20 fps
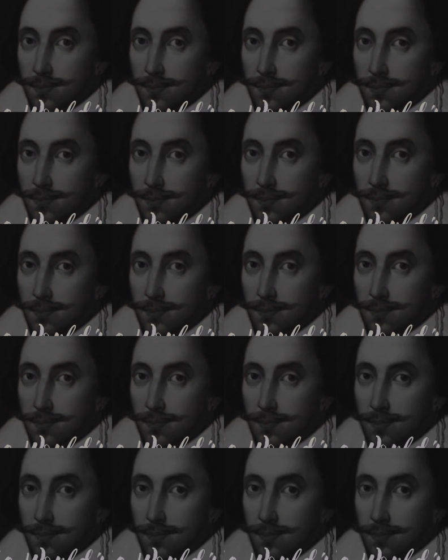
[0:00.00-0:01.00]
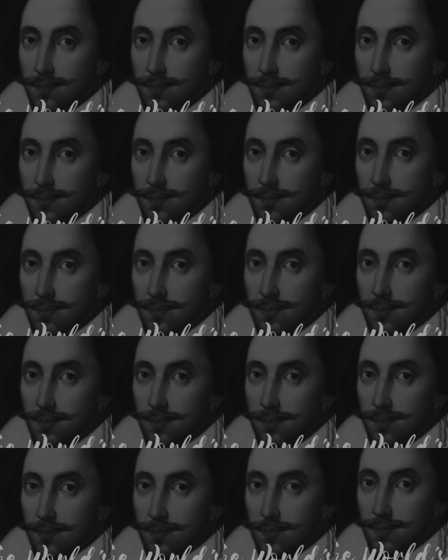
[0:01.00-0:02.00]

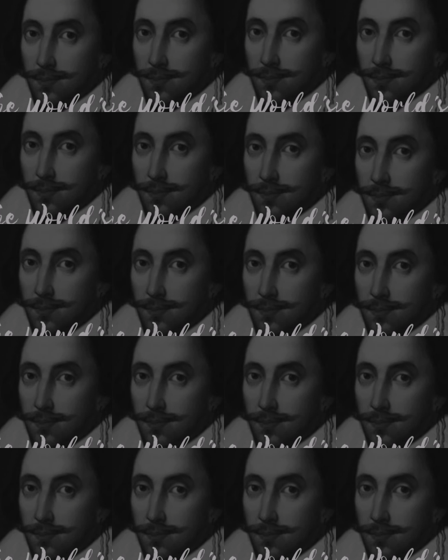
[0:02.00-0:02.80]
No one is speaking in this clip.